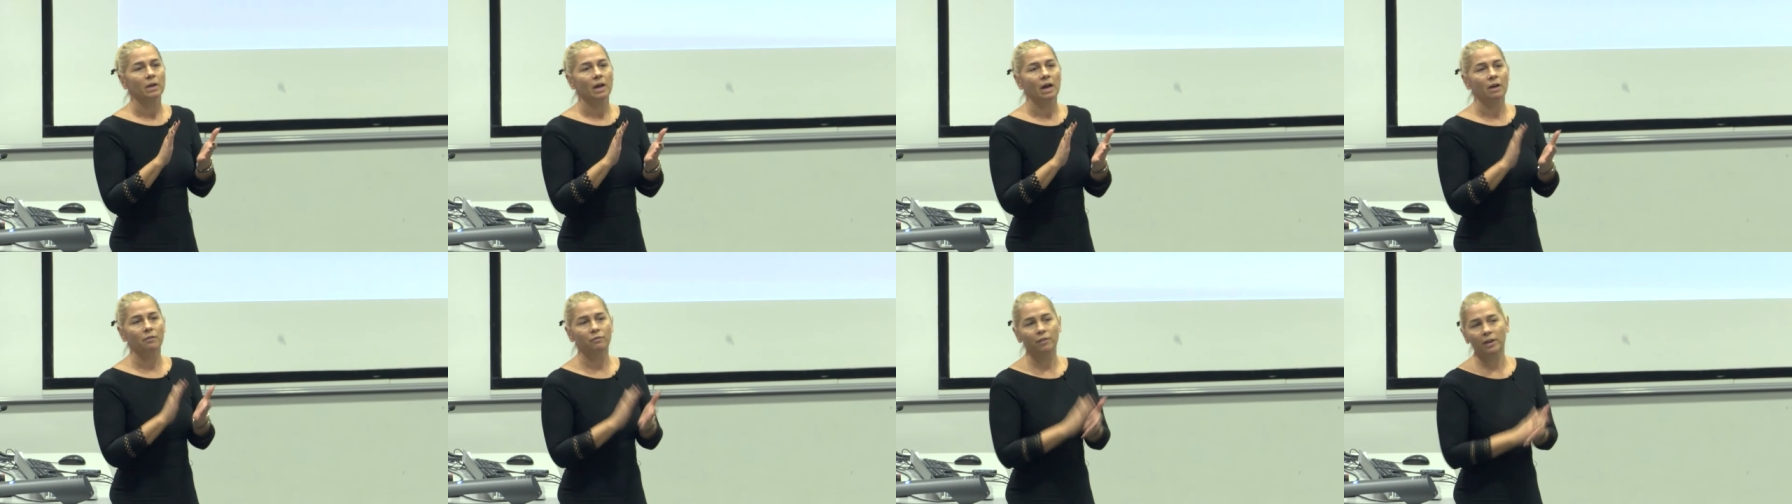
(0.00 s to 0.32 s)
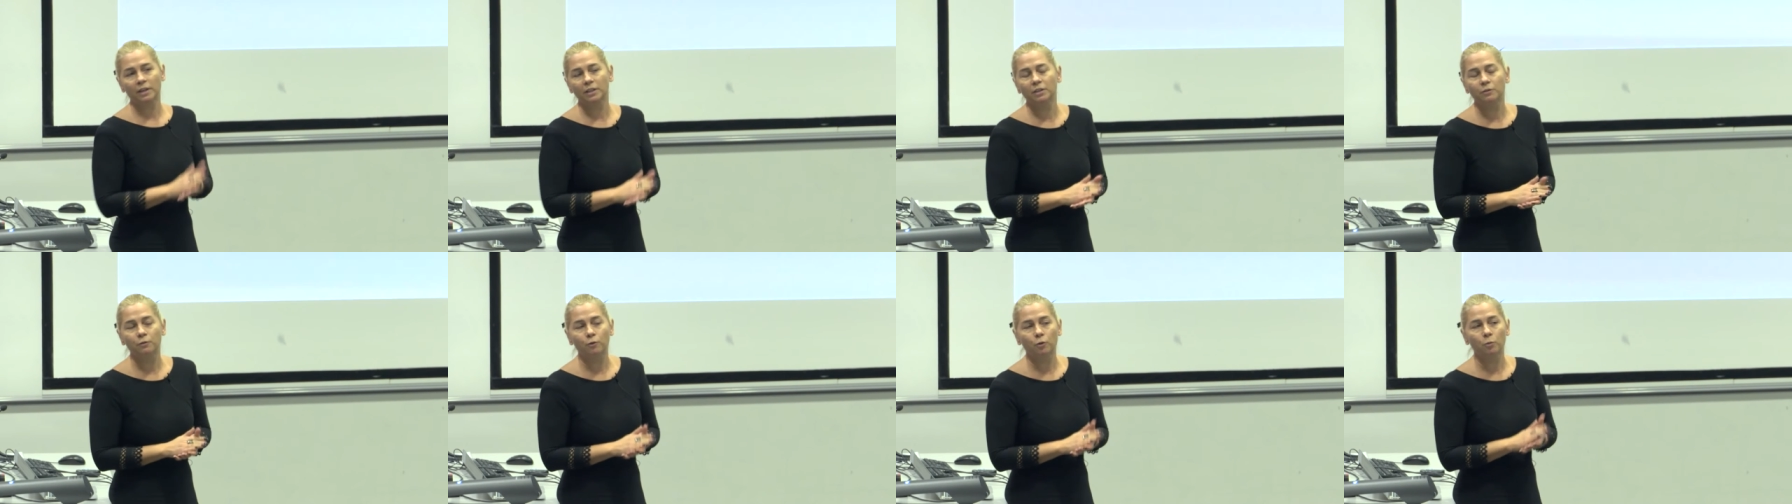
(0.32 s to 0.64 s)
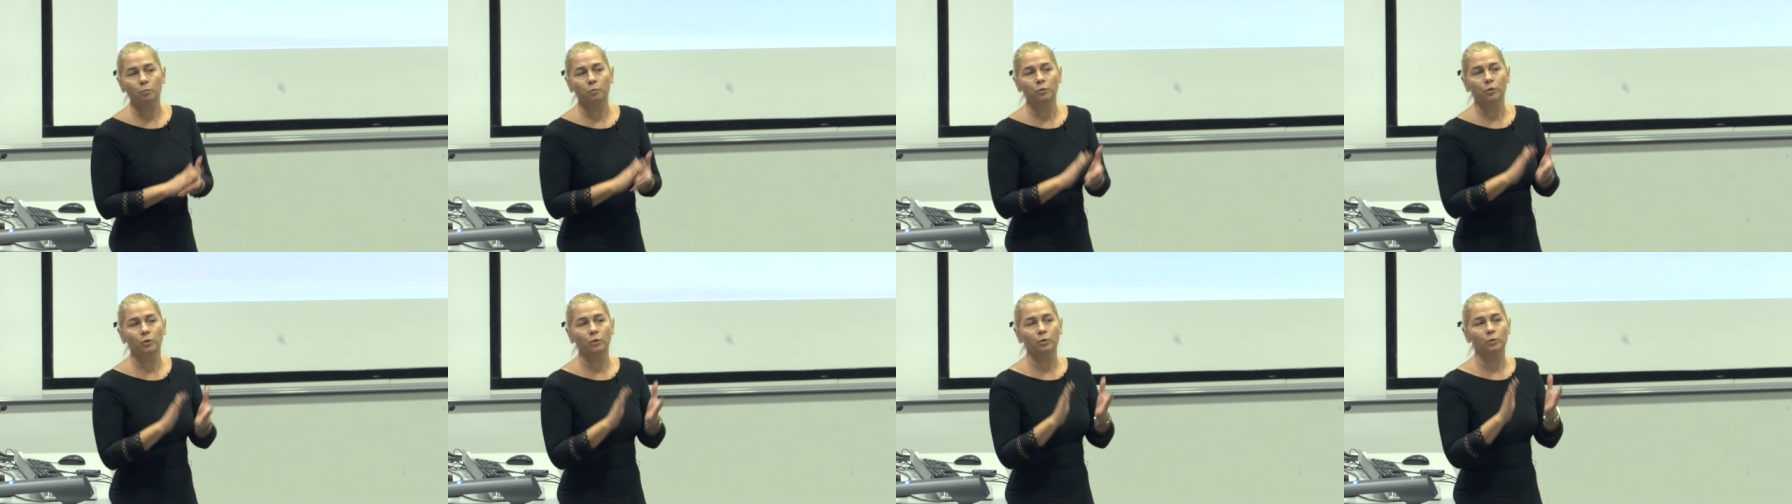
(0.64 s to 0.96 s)
affective
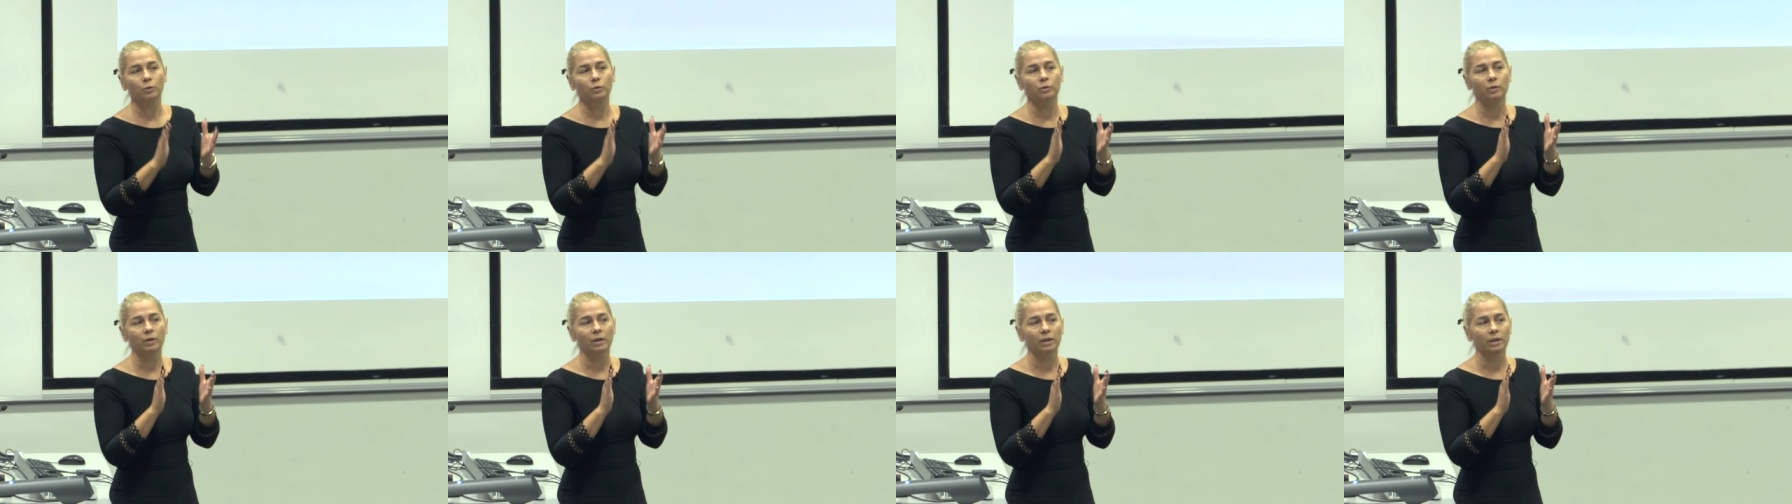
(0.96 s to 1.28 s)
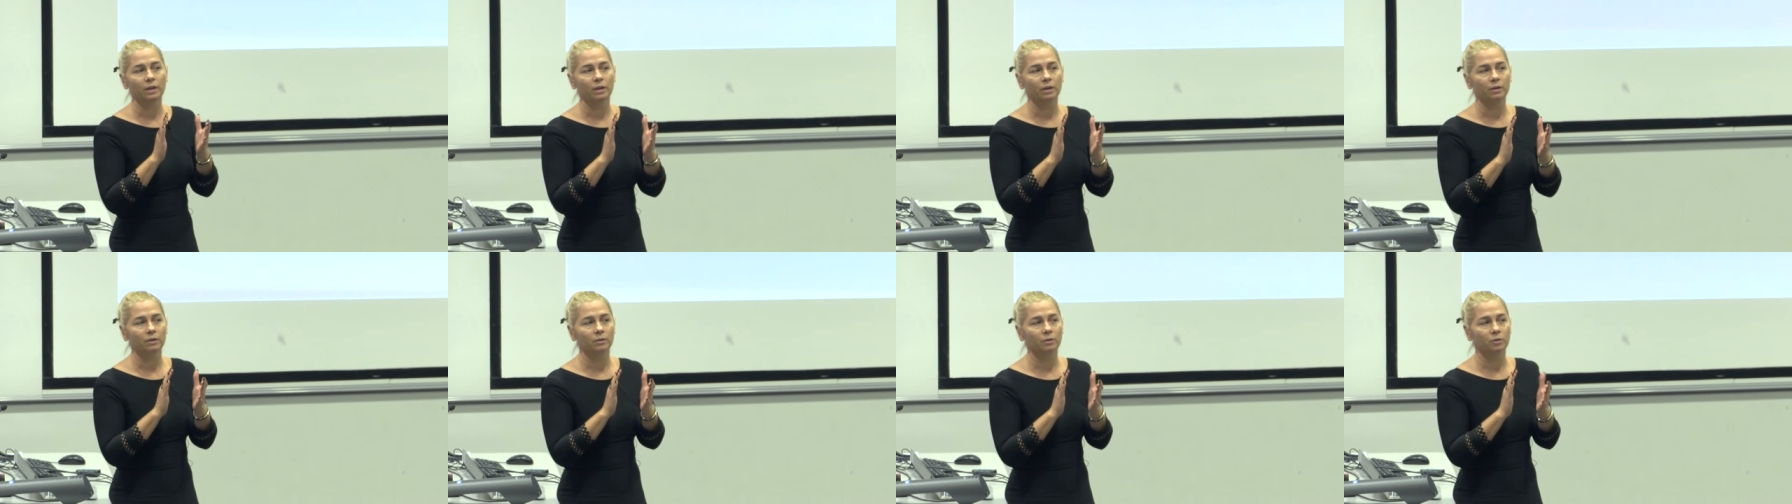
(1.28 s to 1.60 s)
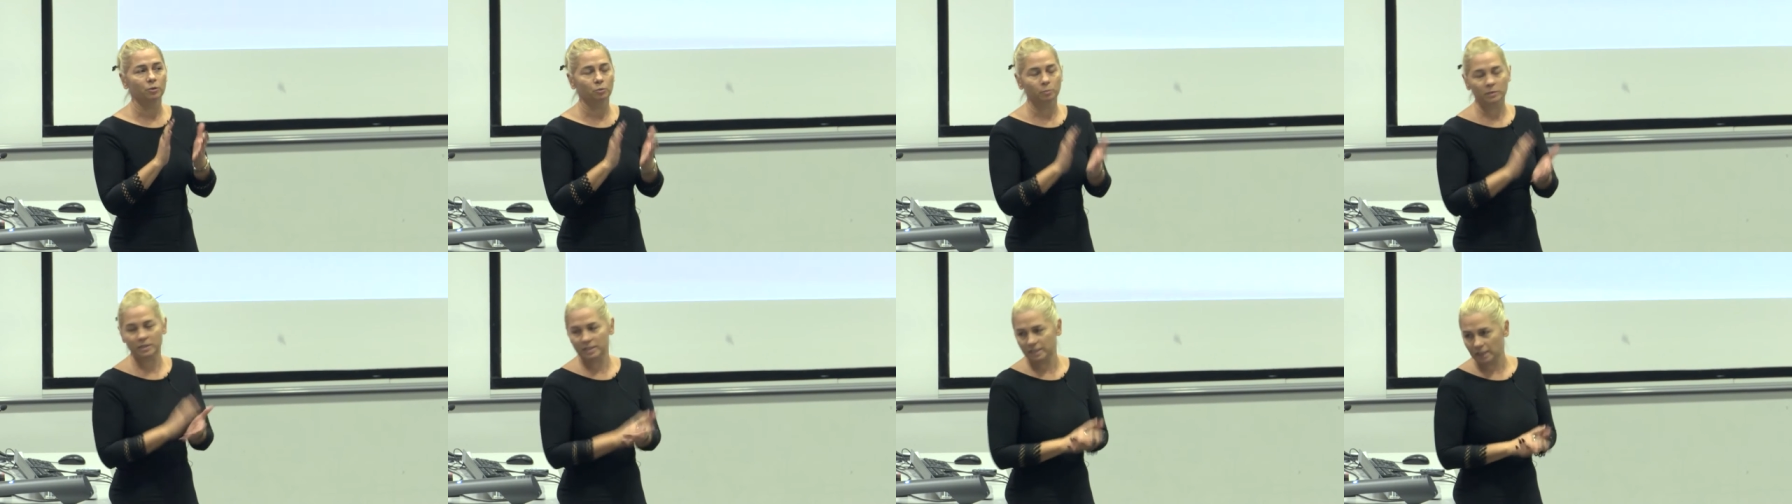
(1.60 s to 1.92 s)
computing,
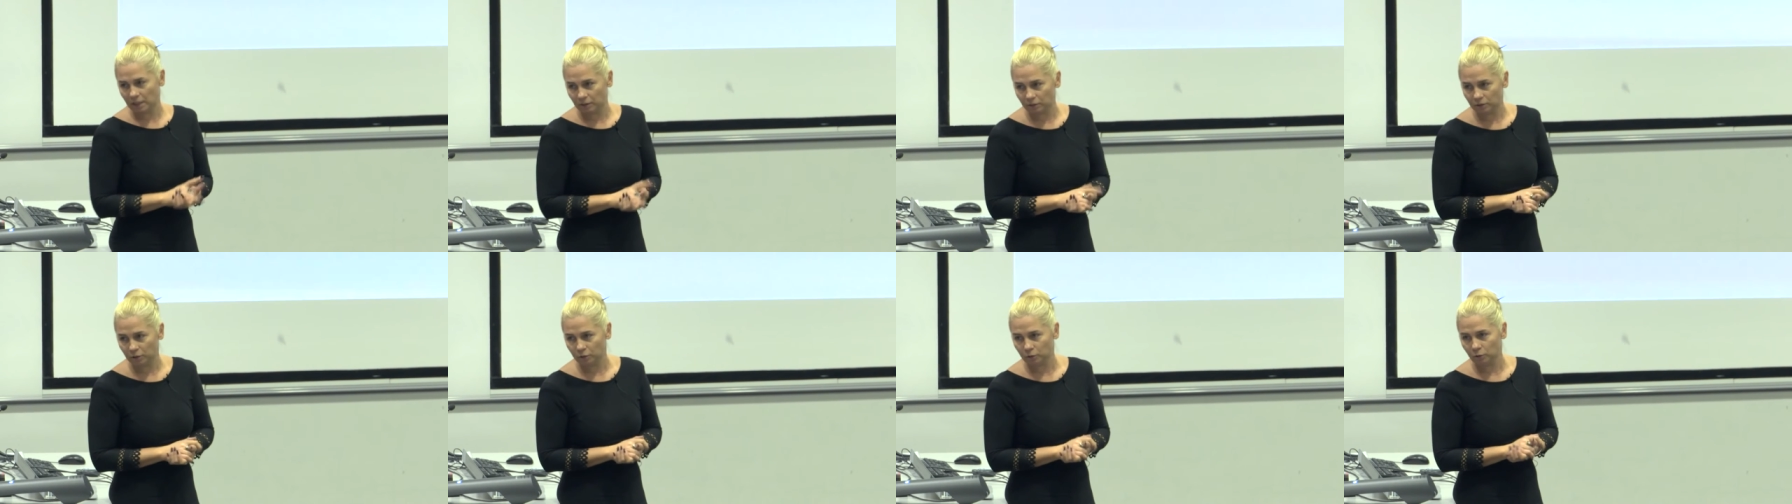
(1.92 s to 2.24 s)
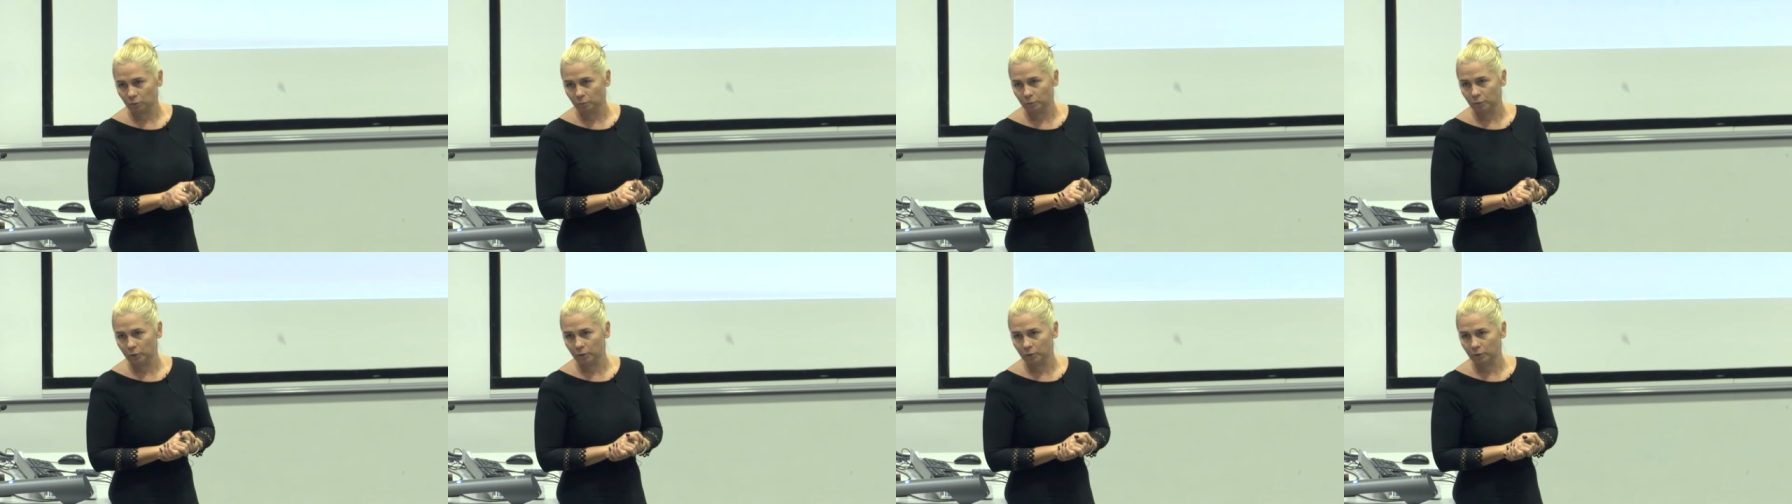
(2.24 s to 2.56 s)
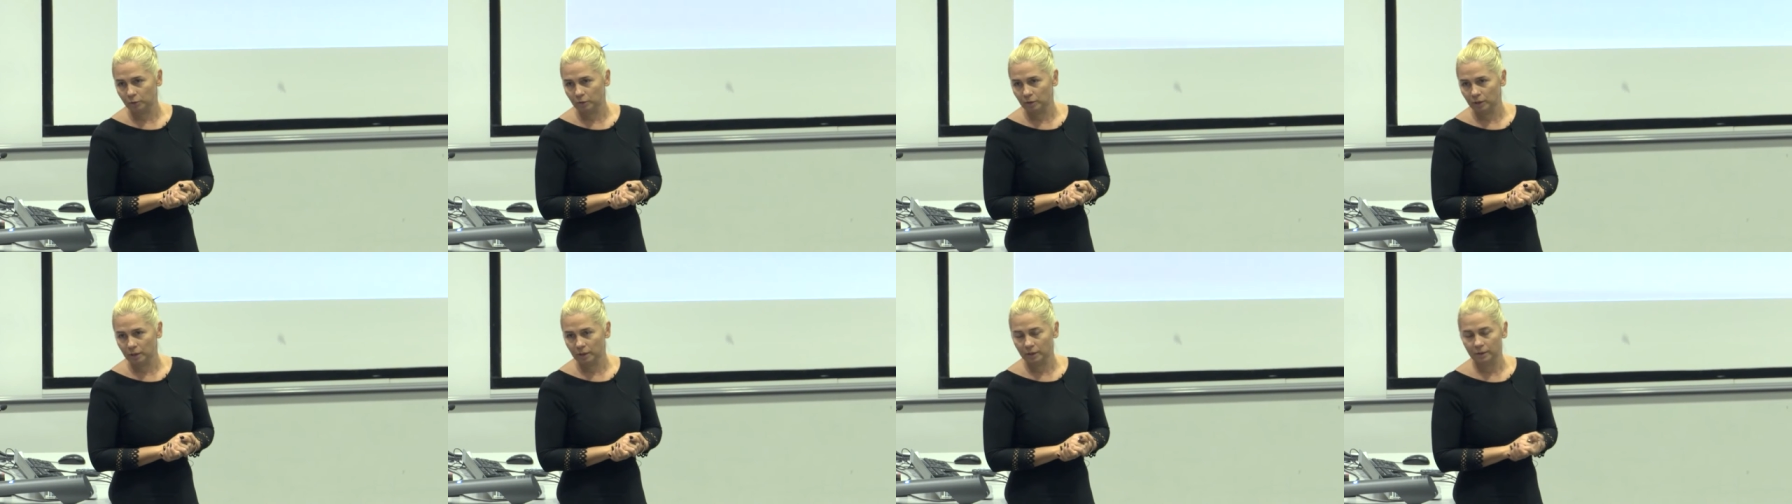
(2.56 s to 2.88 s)
human-centered
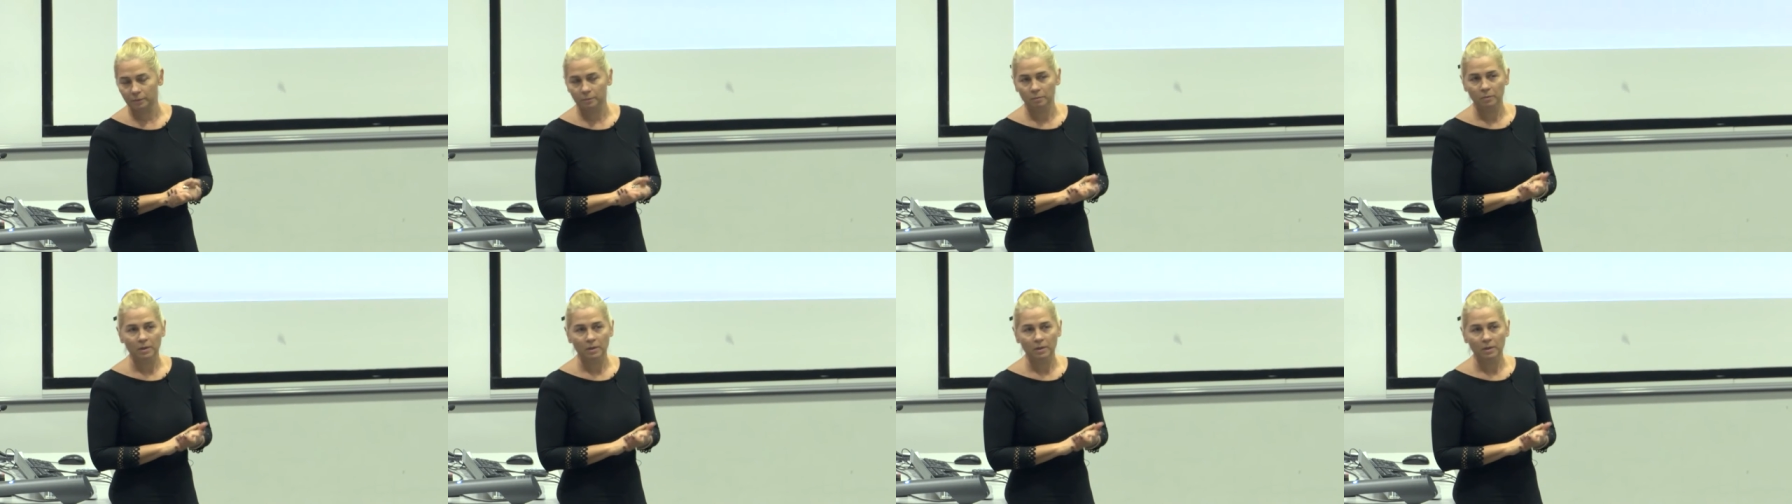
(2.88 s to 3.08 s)
computing.